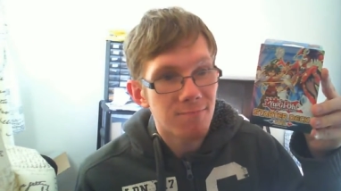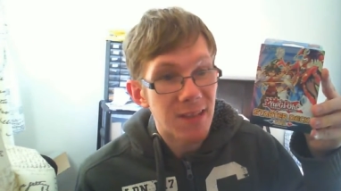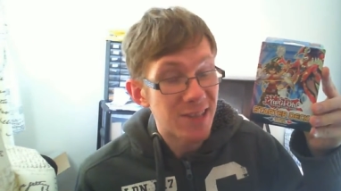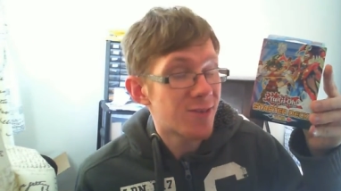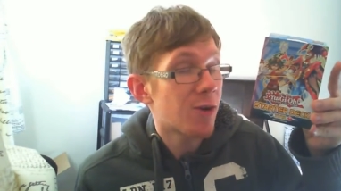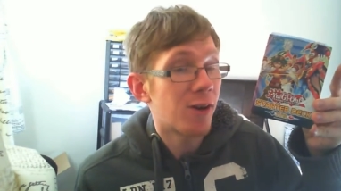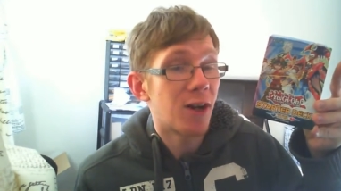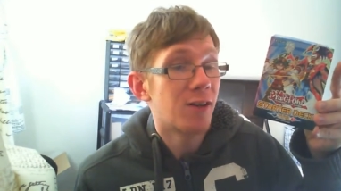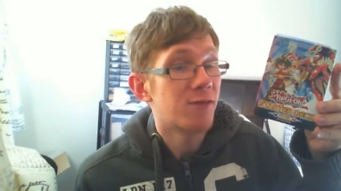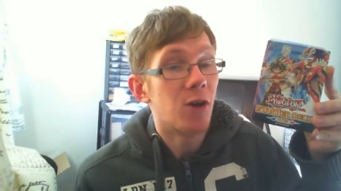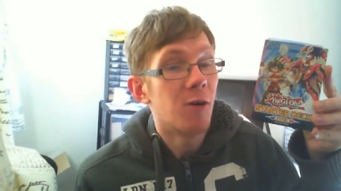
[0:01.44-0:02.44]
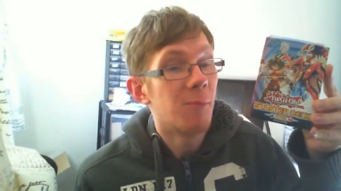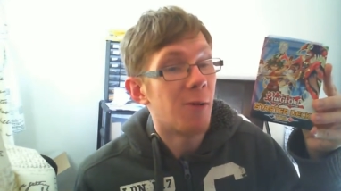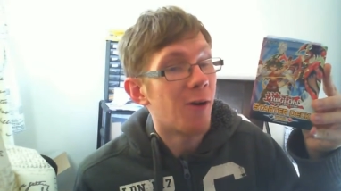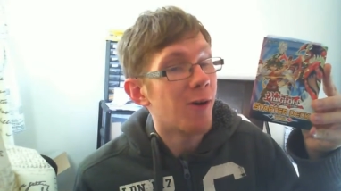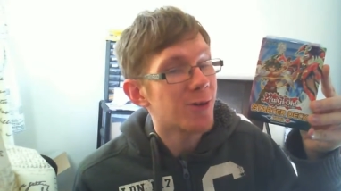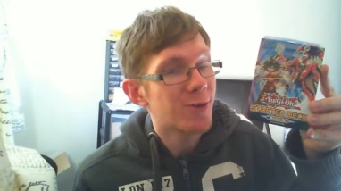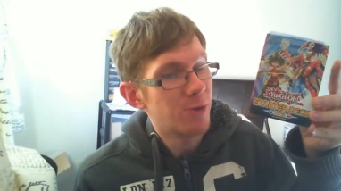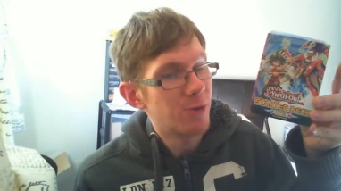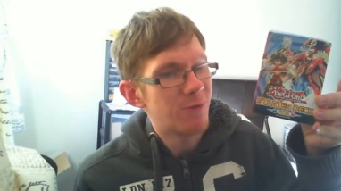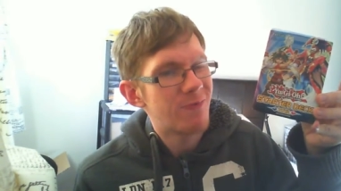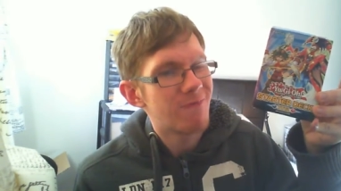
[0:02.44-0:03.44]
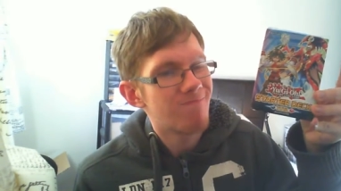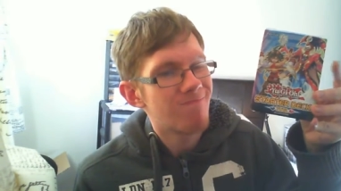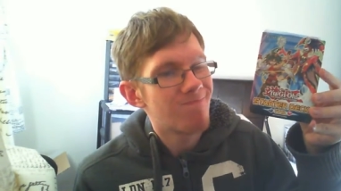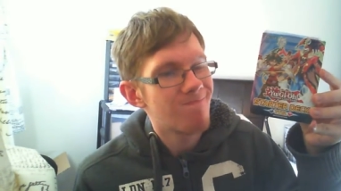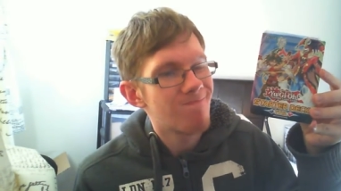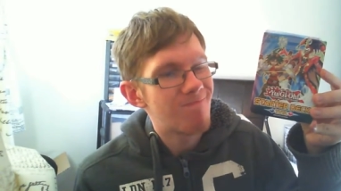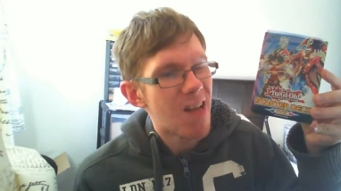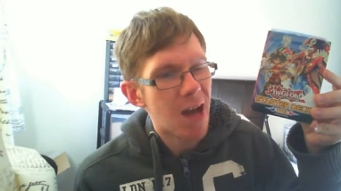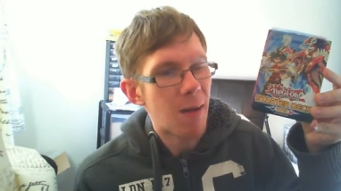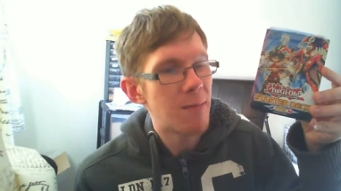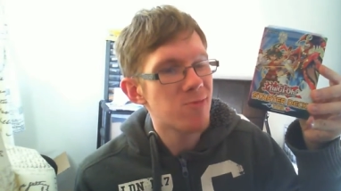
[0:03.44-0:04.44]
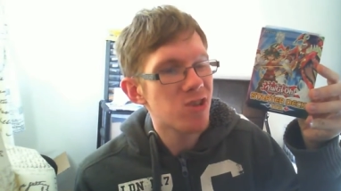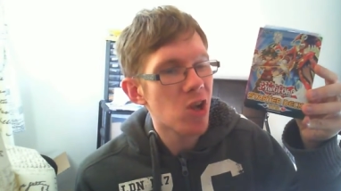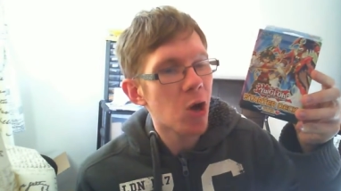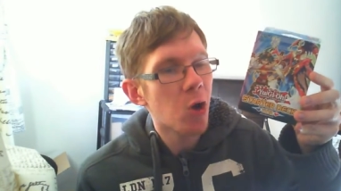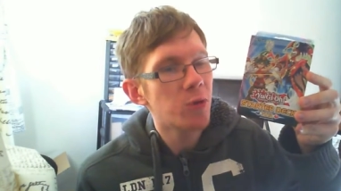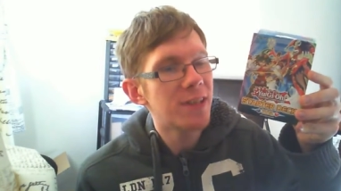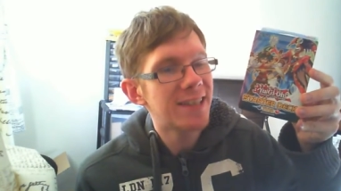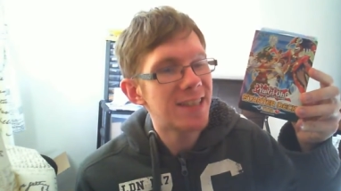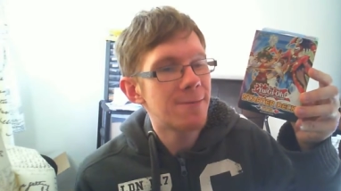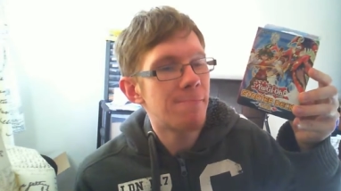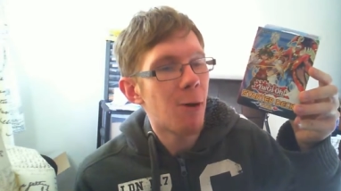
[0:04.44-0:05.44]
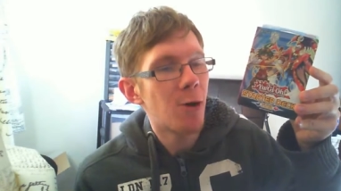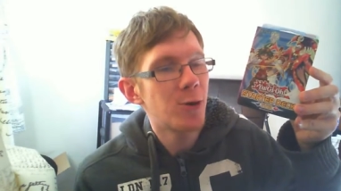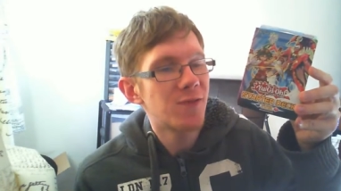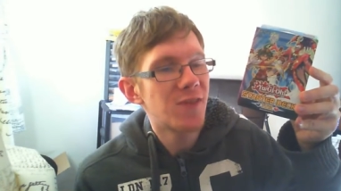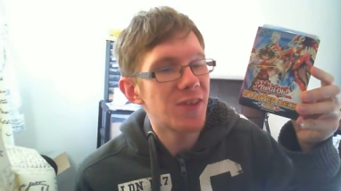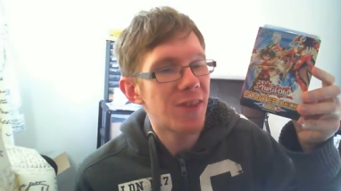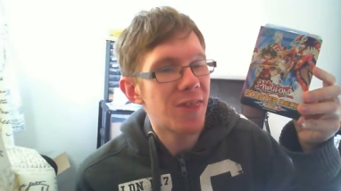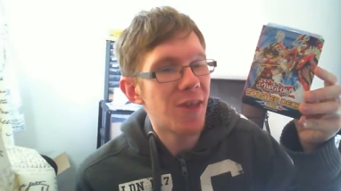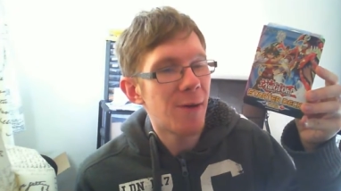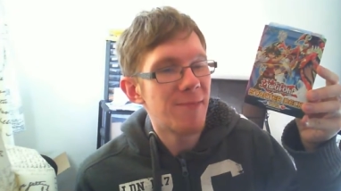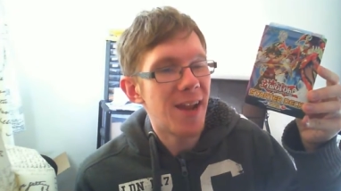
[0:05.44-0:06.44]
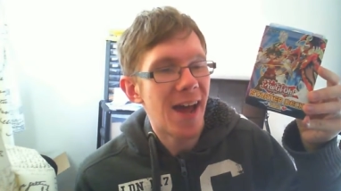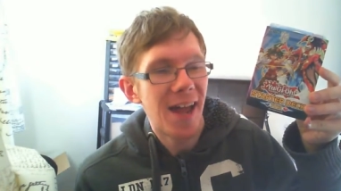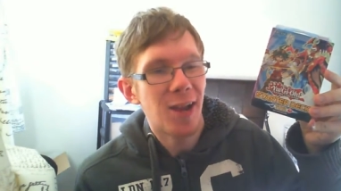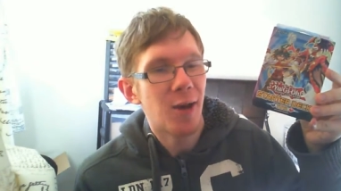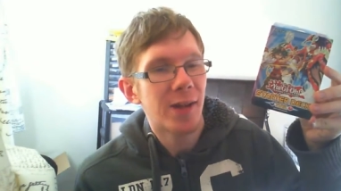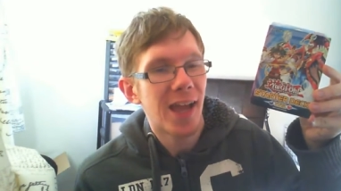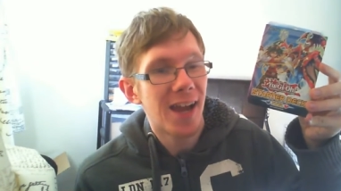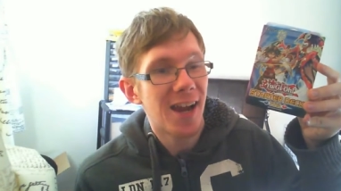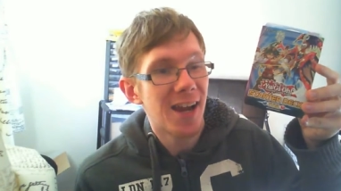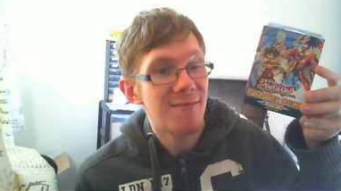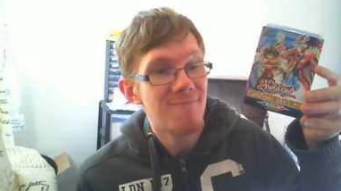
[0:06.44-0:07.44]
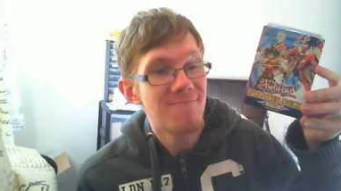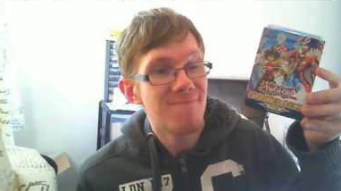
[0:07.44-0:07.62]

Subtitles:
It's not an I've got box, but I'm just holding this pose for the thumbnail, okay?